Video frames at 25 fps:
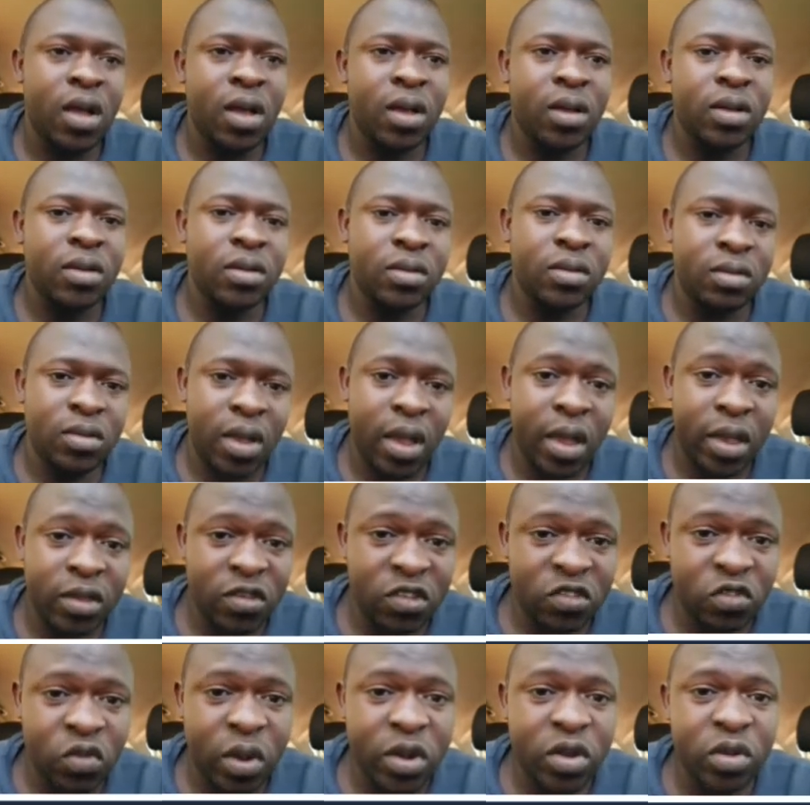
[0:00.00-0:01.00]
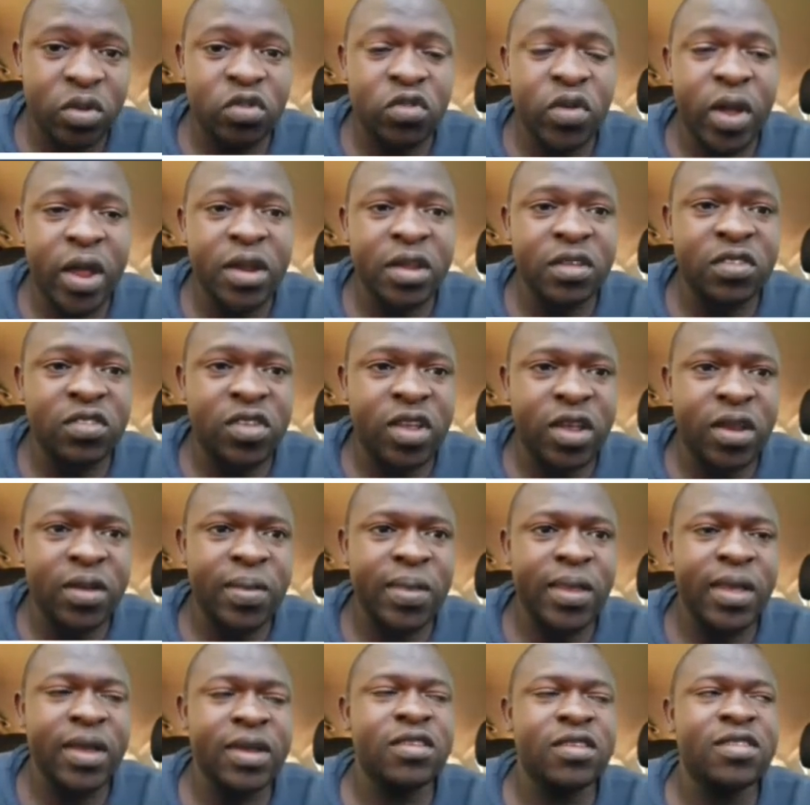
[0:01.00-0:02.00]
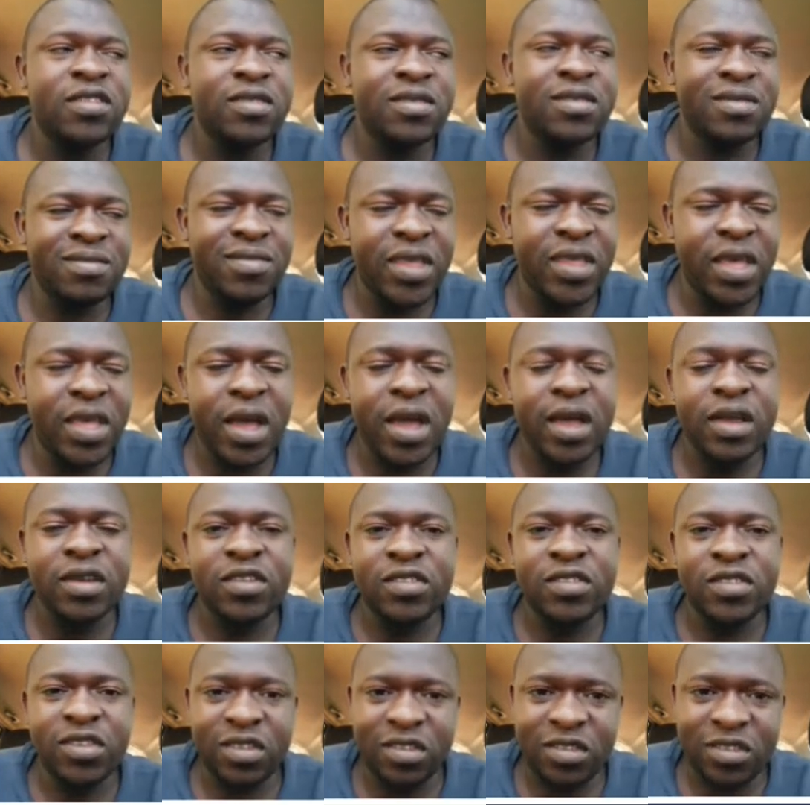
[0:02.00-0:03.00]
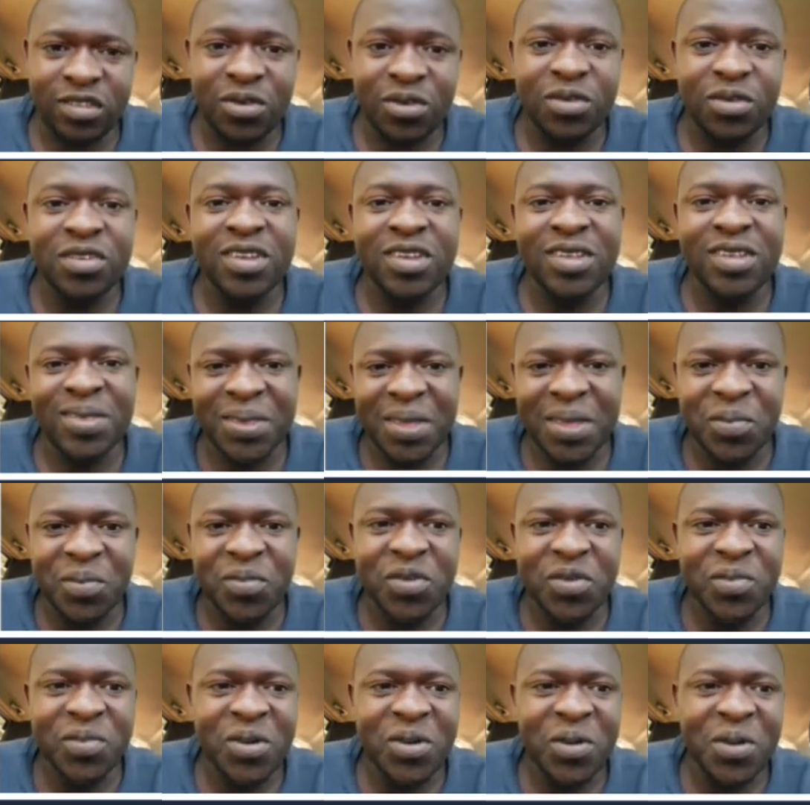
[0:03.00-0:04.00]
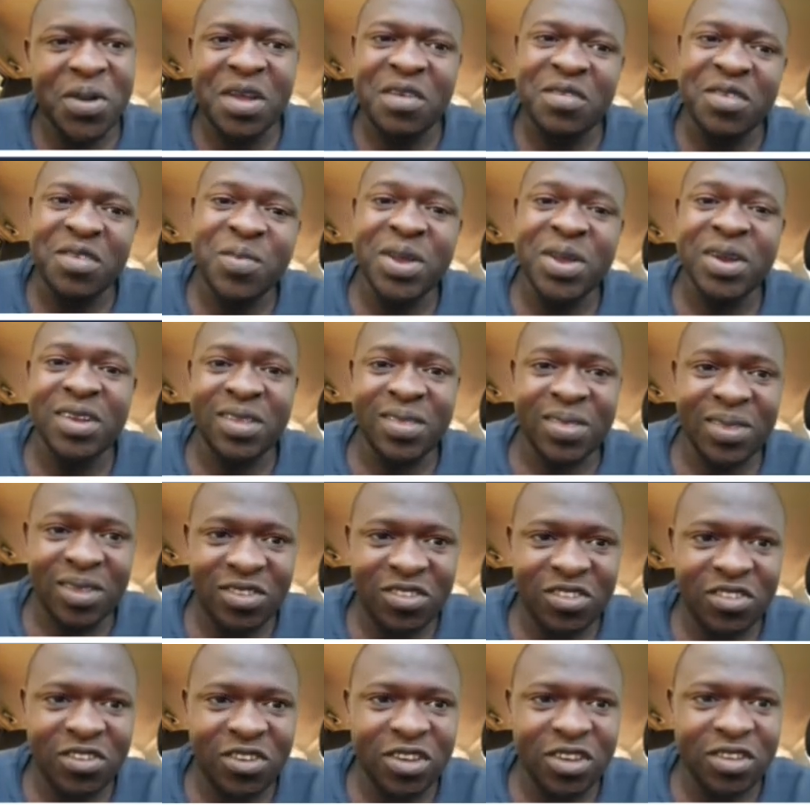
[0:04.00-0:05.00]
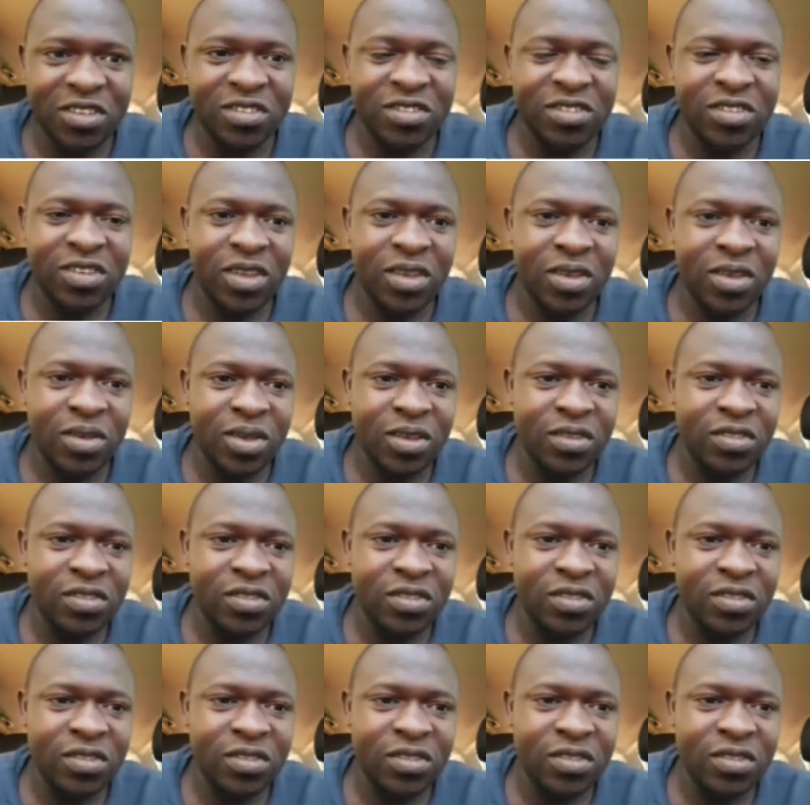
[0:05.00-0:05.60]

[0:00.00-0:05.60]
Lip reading: you to understand that the heart is not in the abdominal cavity, but in the chest.